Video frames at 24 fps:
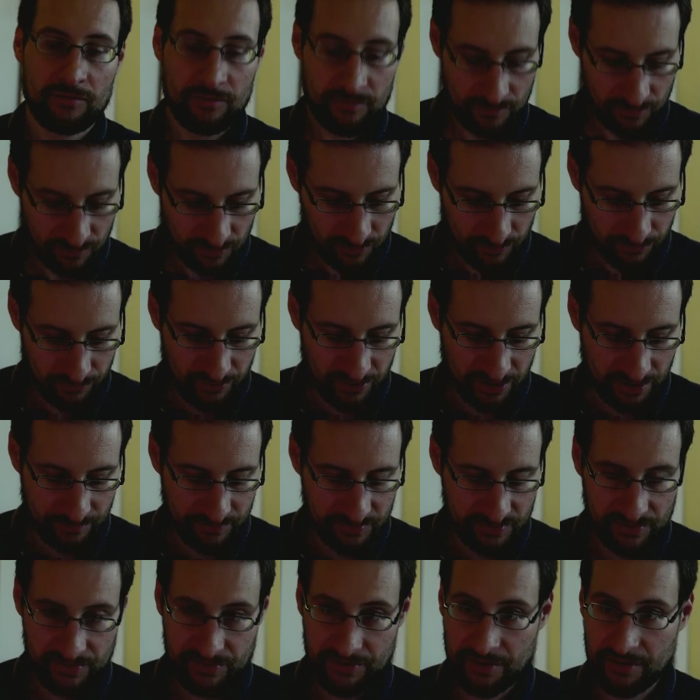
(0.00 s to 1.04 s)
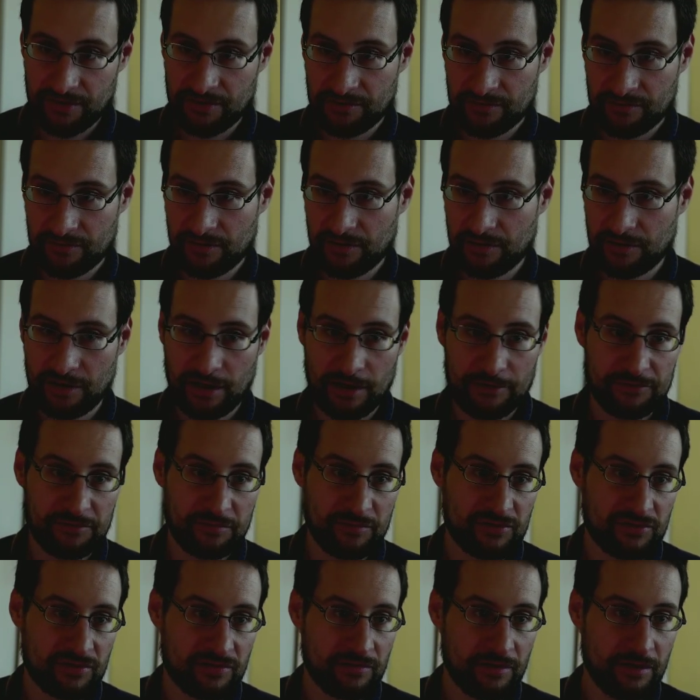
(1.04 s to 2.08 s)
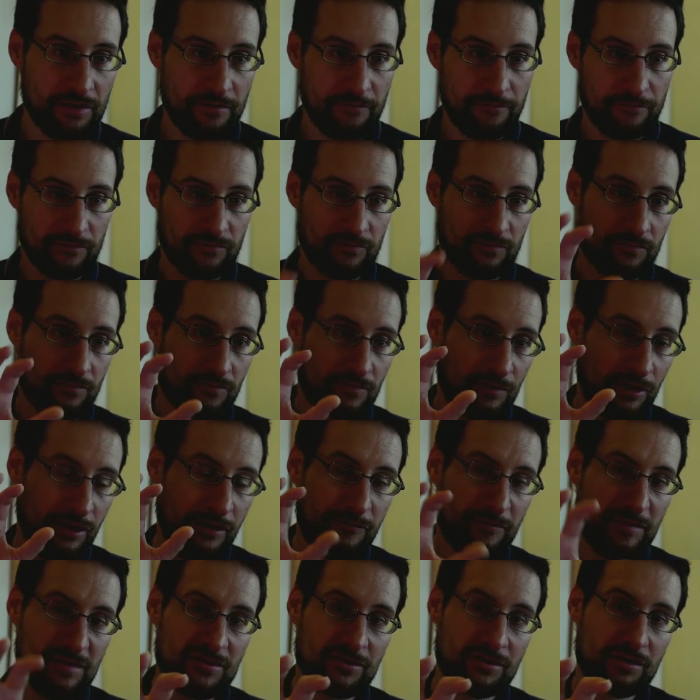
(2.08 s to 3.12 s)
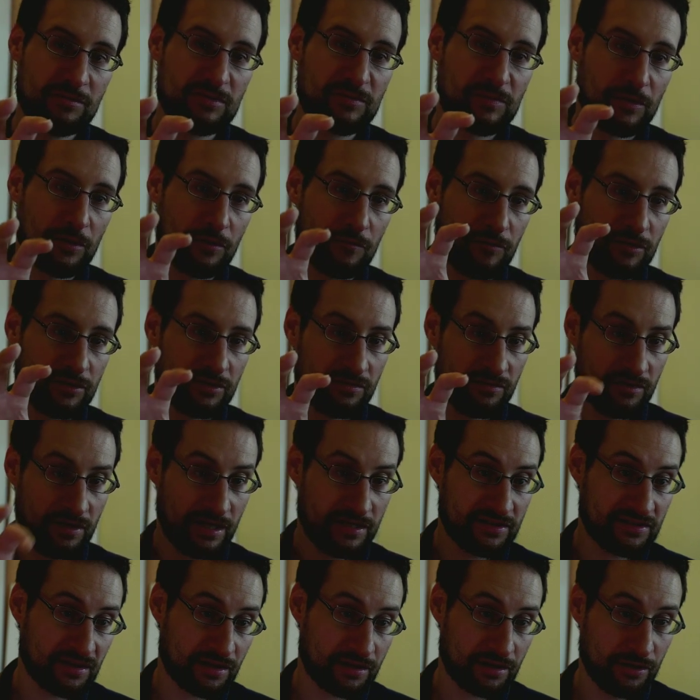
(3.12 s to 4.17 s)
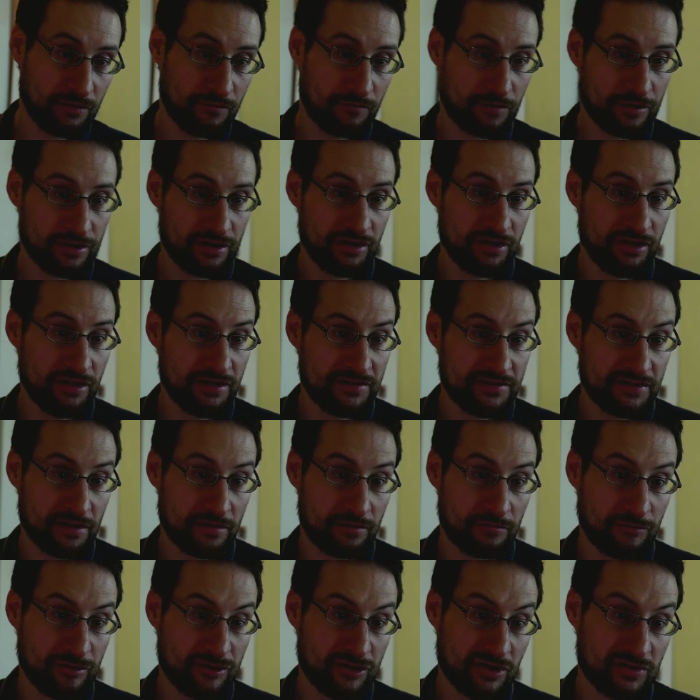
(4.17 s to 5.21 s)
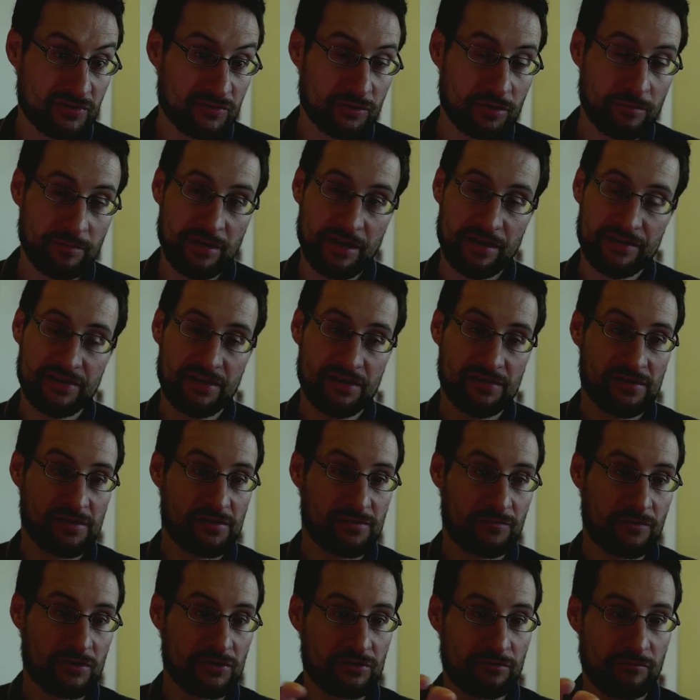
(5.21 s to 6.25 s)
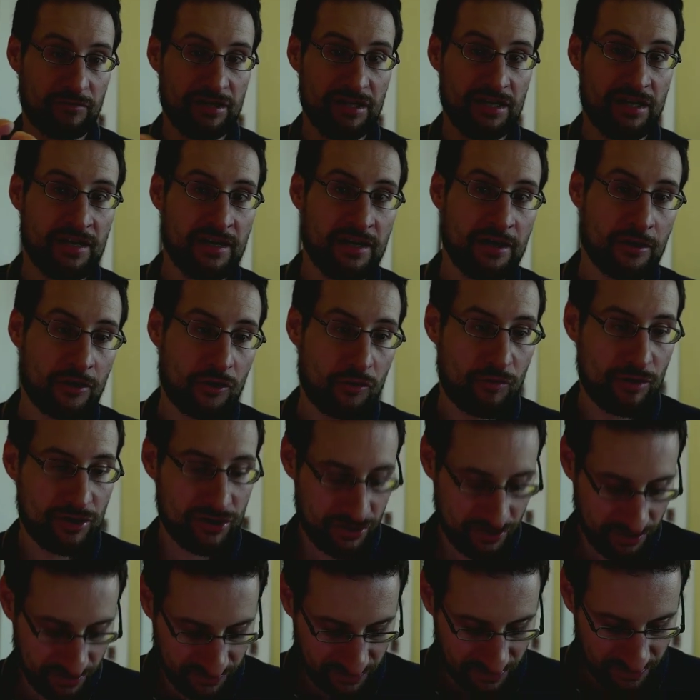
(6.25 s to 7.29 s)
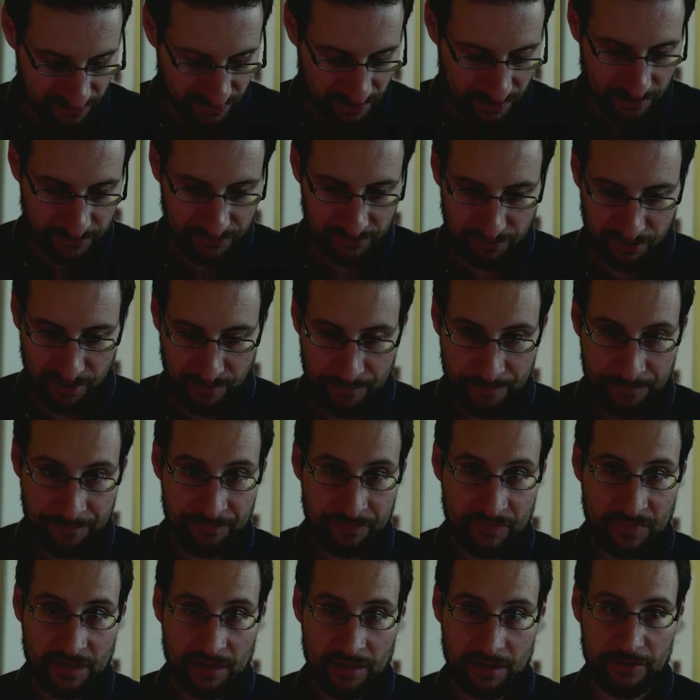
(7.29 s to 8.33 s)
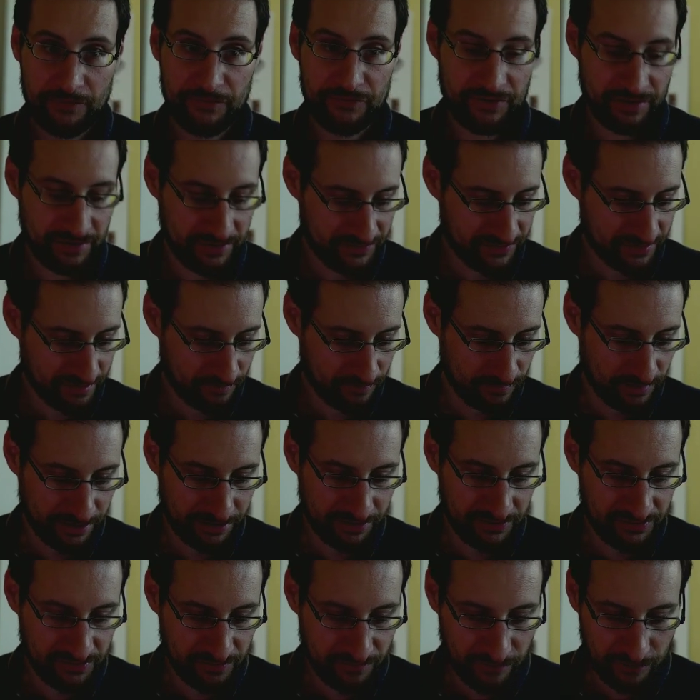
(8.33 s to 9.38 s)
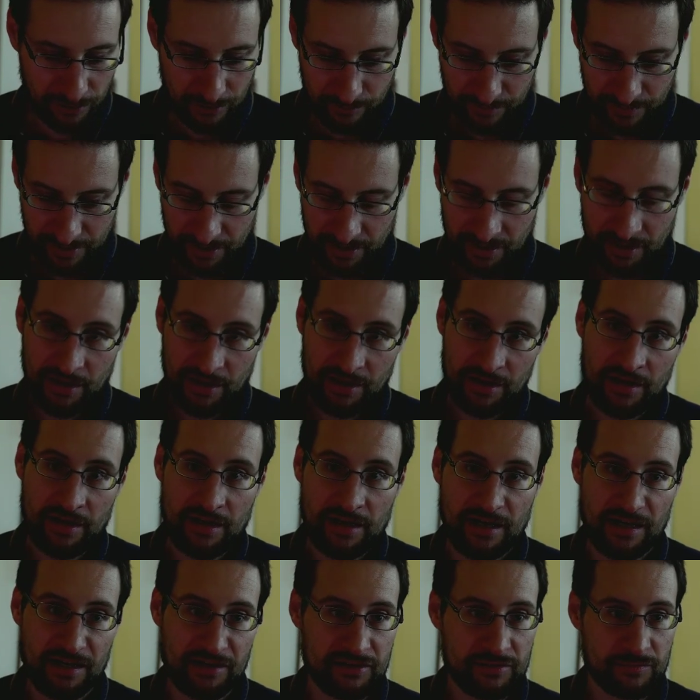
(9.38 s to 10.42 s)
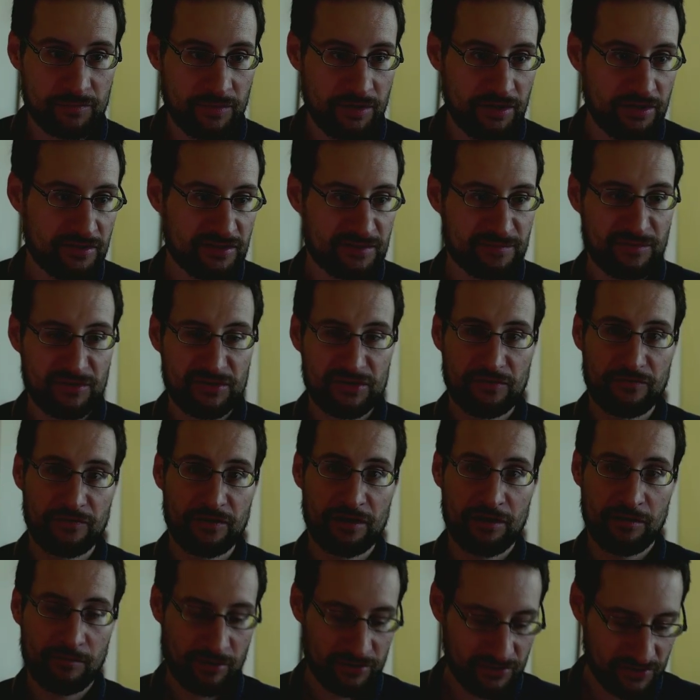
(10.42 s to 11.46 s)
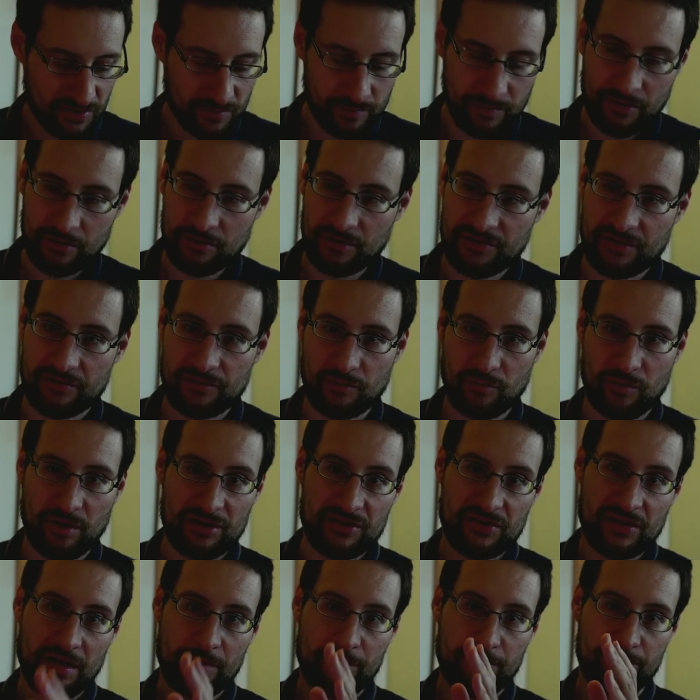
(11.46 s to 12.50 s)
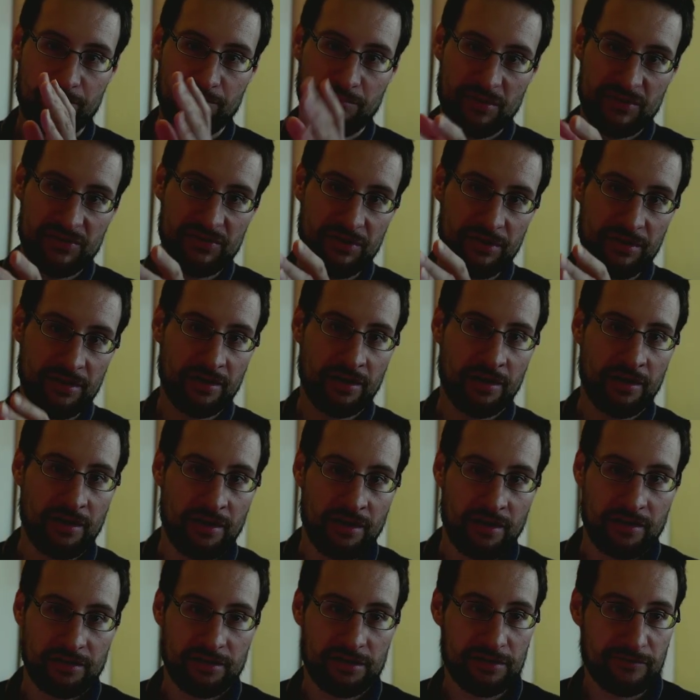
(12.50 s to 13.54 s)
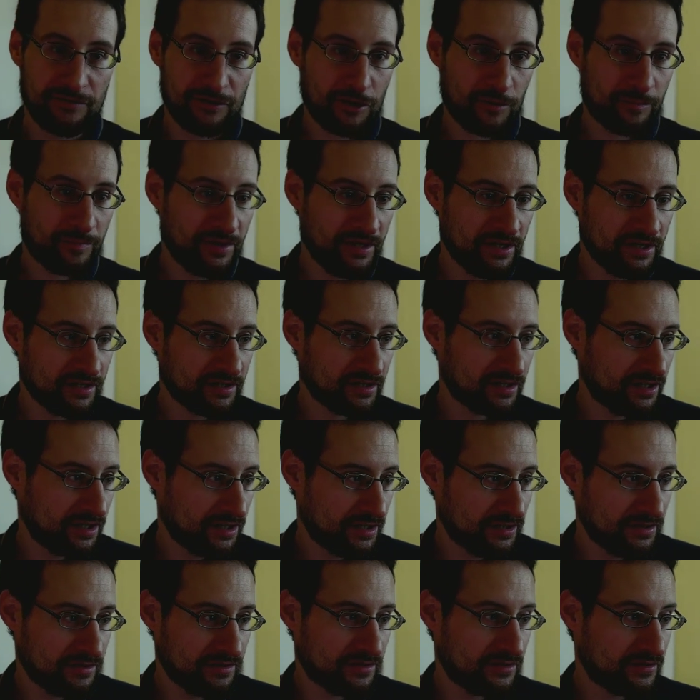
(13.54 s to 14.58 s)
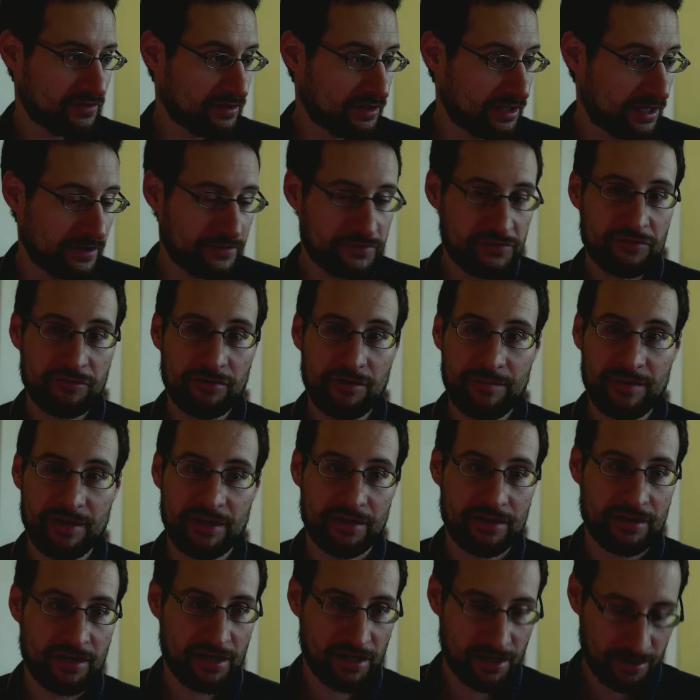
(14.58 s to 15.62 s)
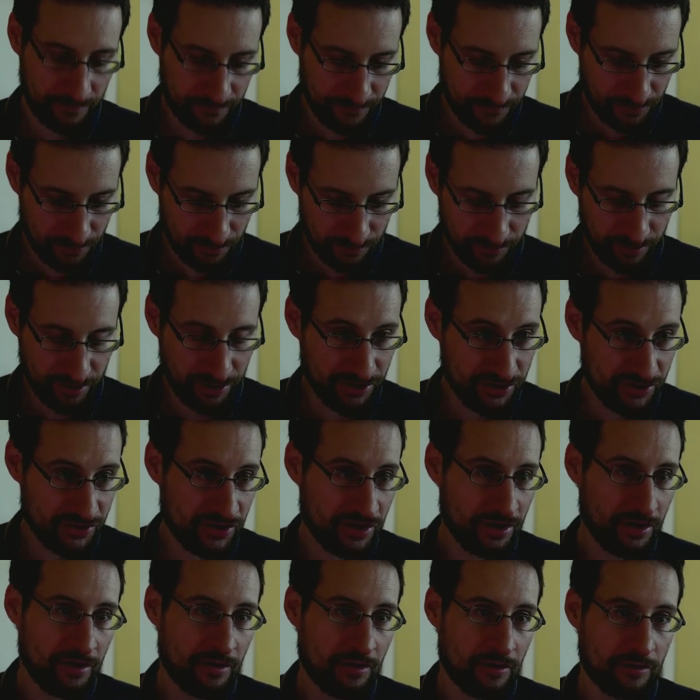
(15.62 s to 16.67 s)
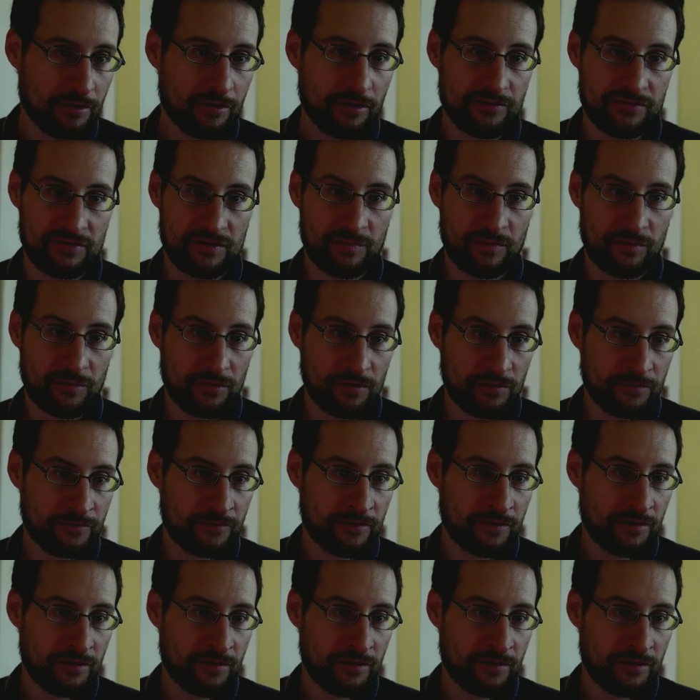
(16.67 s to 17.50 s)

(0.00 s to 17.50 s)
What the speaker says: 2 times here, then live streams. Leave me in the comments below what exactly you want to hear there, Richard Stallman. I think this was already a question in the other live stream. If there's some latest development, ask me specifically about this, because otherwise I'm busy developing and live streaming and can't follow each gossip of